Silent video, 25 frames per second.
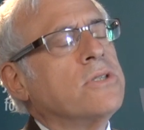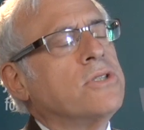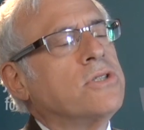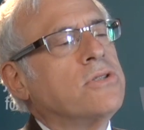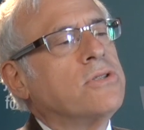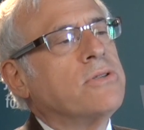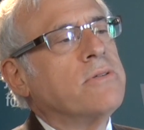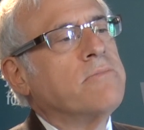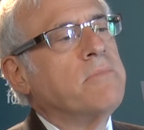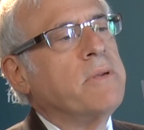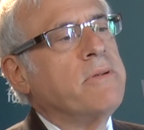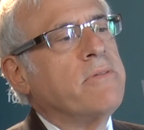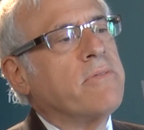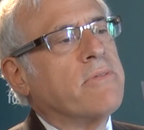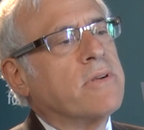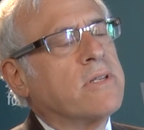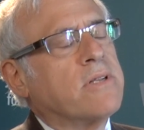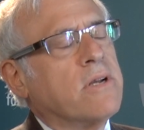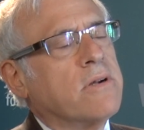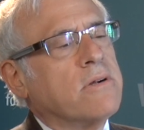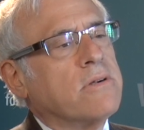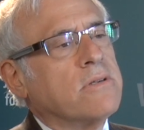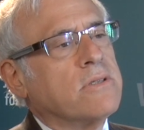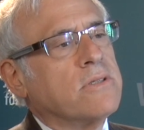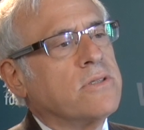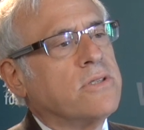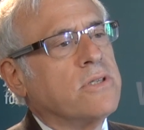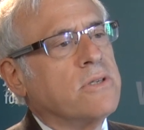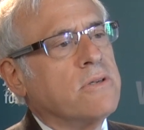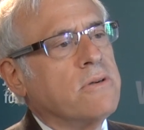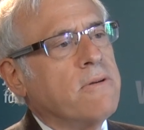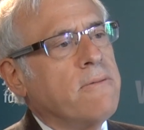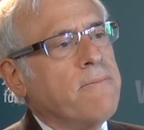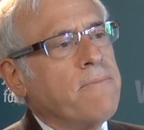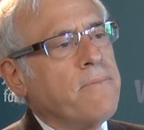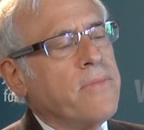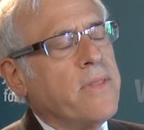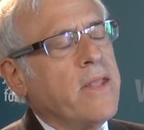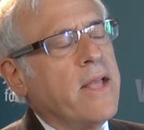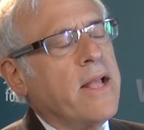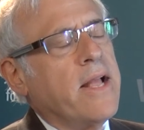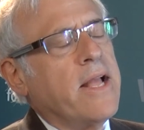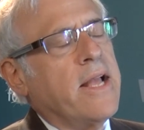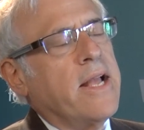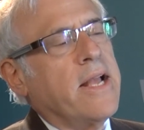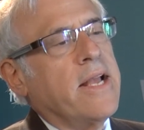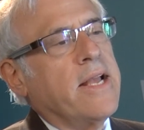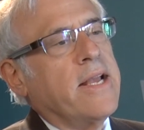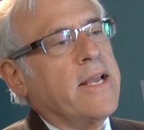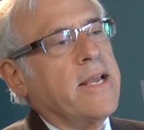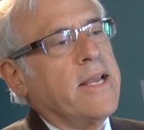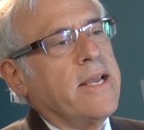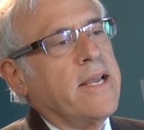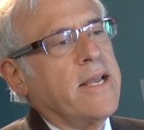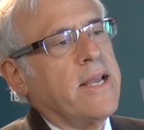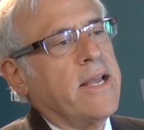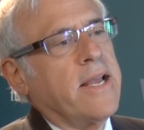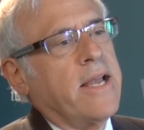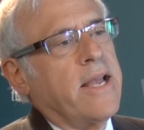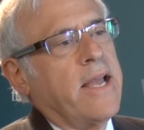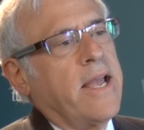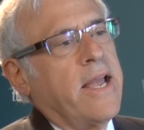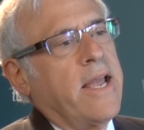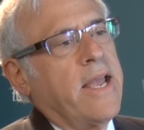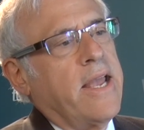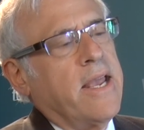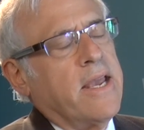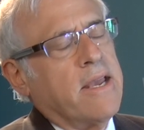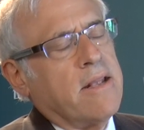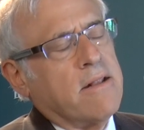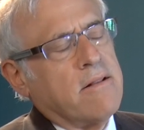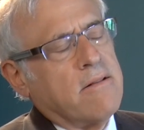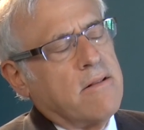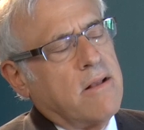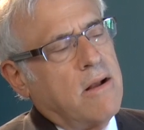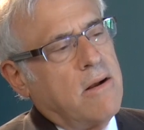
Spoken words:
it should be returned to. And